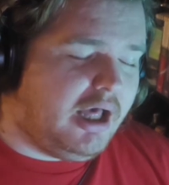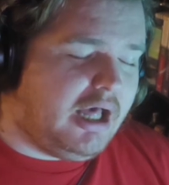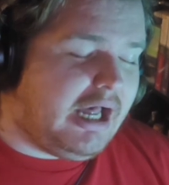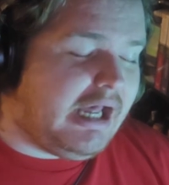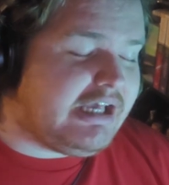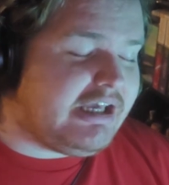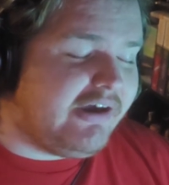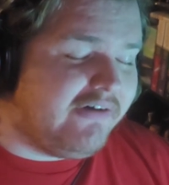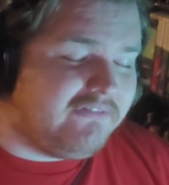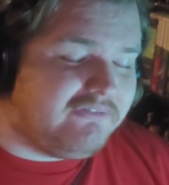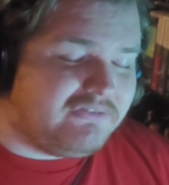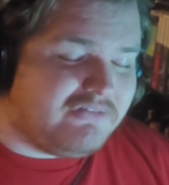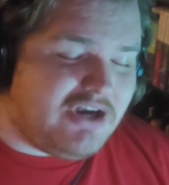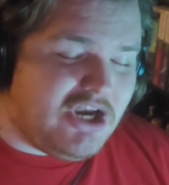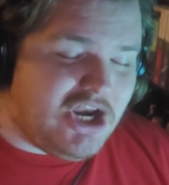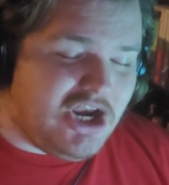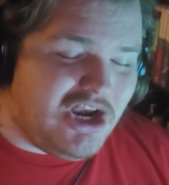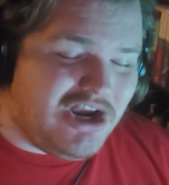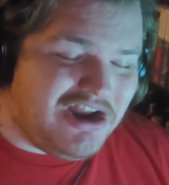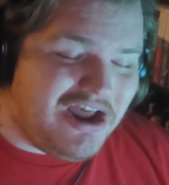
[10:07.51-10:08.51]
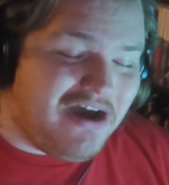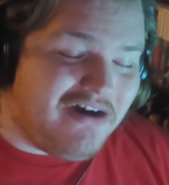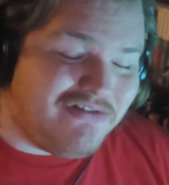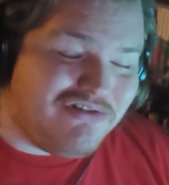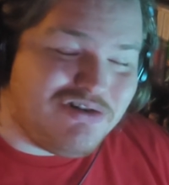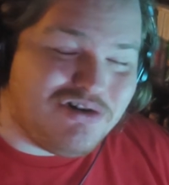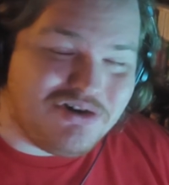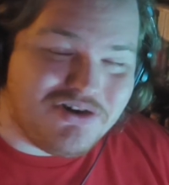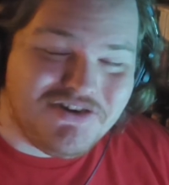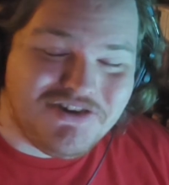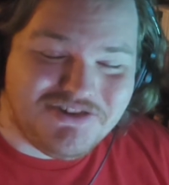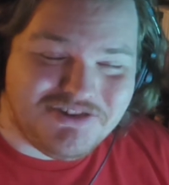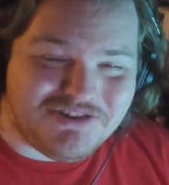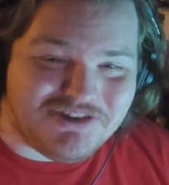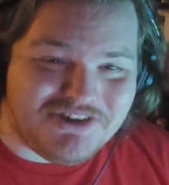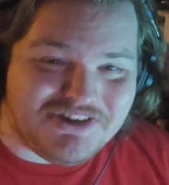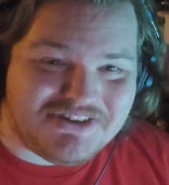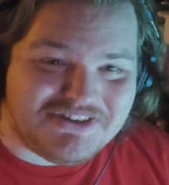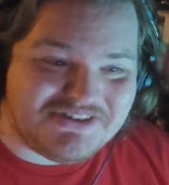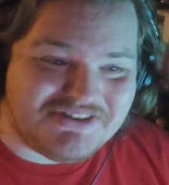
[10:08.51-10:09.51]
I have never
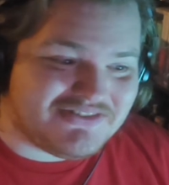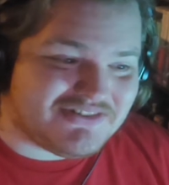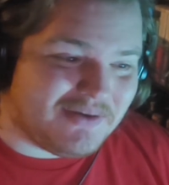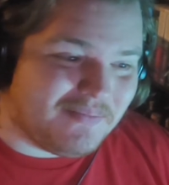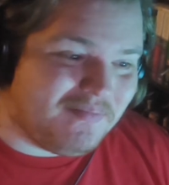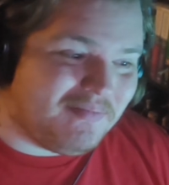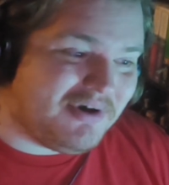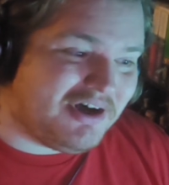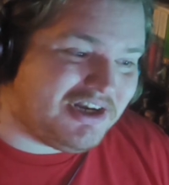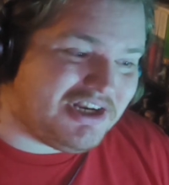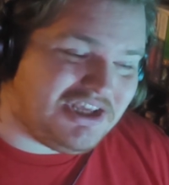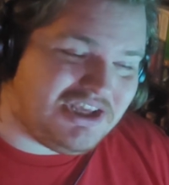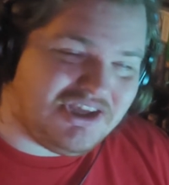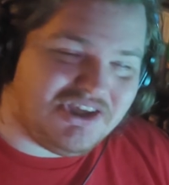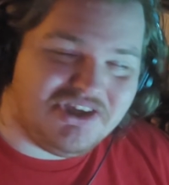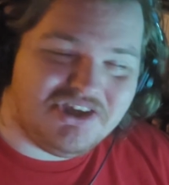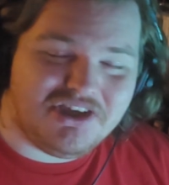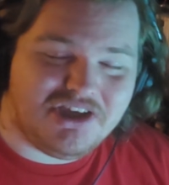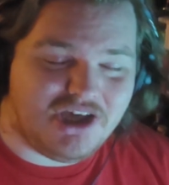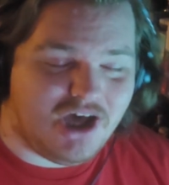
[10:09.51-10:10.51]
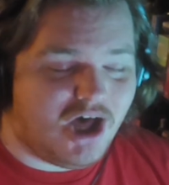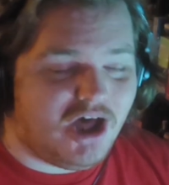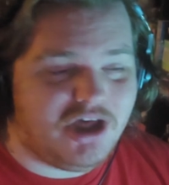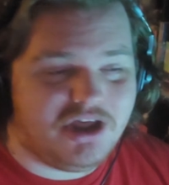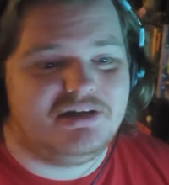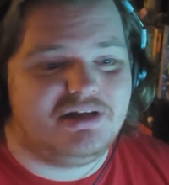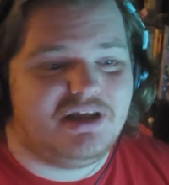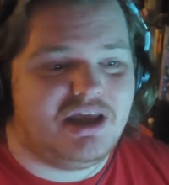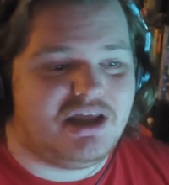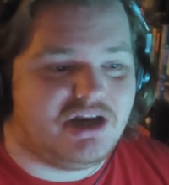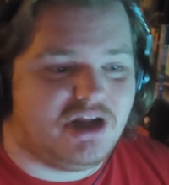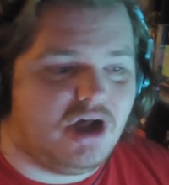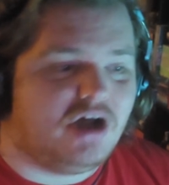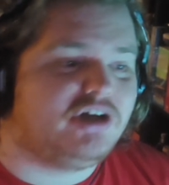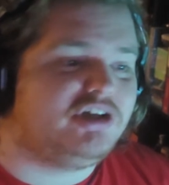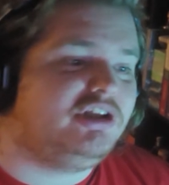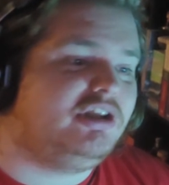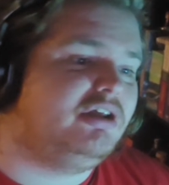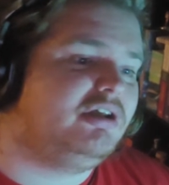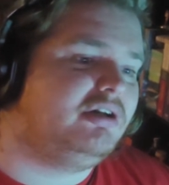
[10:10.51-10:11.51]
seen somebody cut an
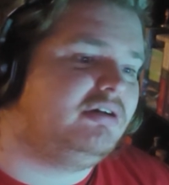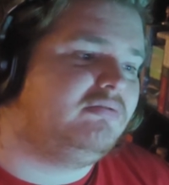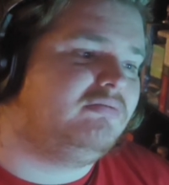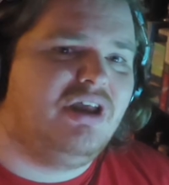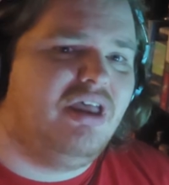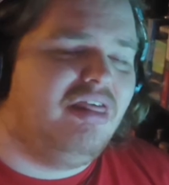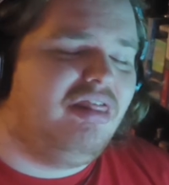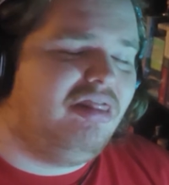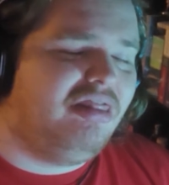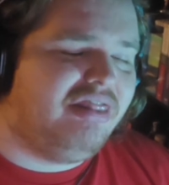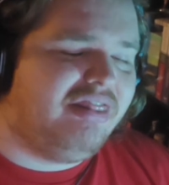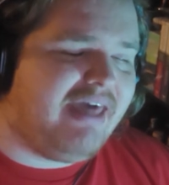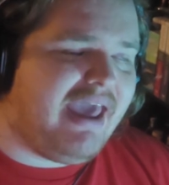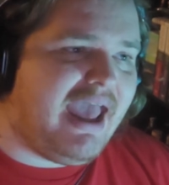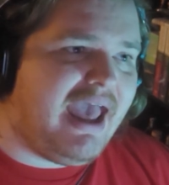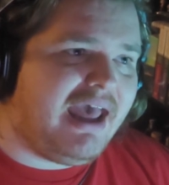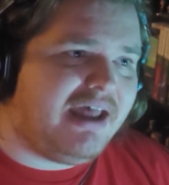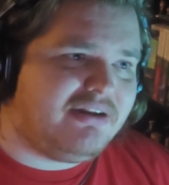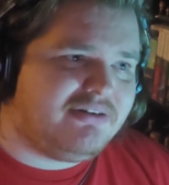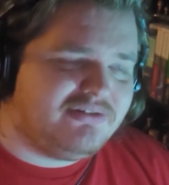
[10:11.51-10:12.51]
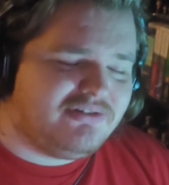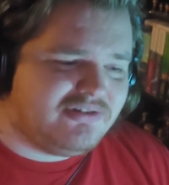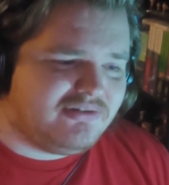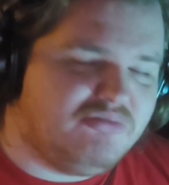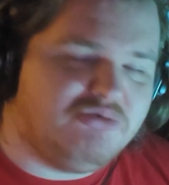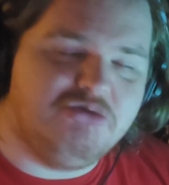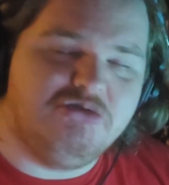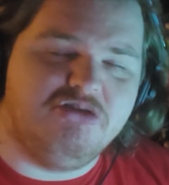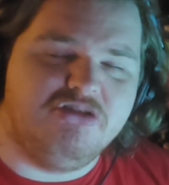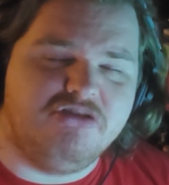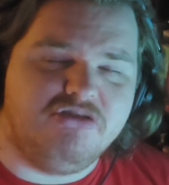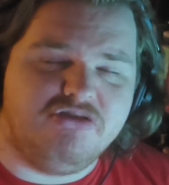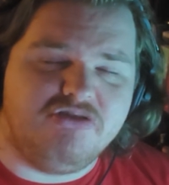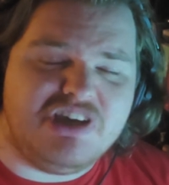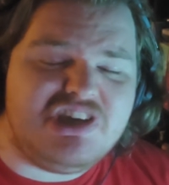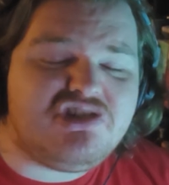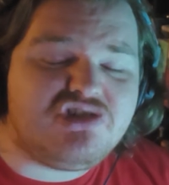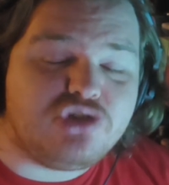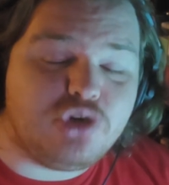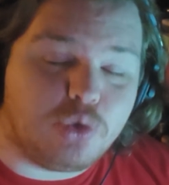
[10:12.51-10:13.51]
onion that
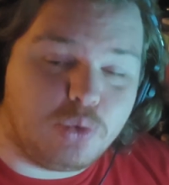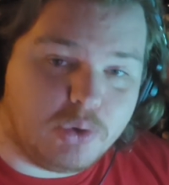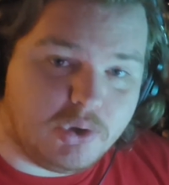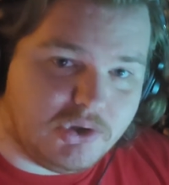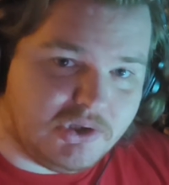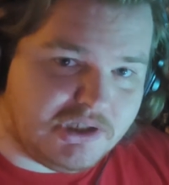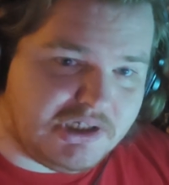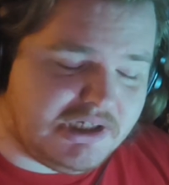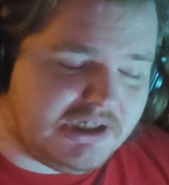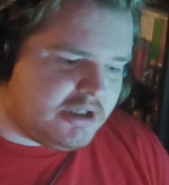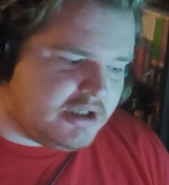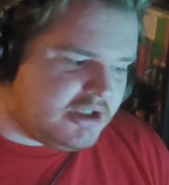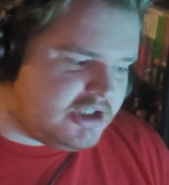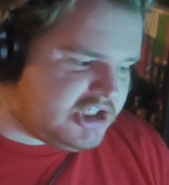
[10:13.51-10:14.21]
viscerally.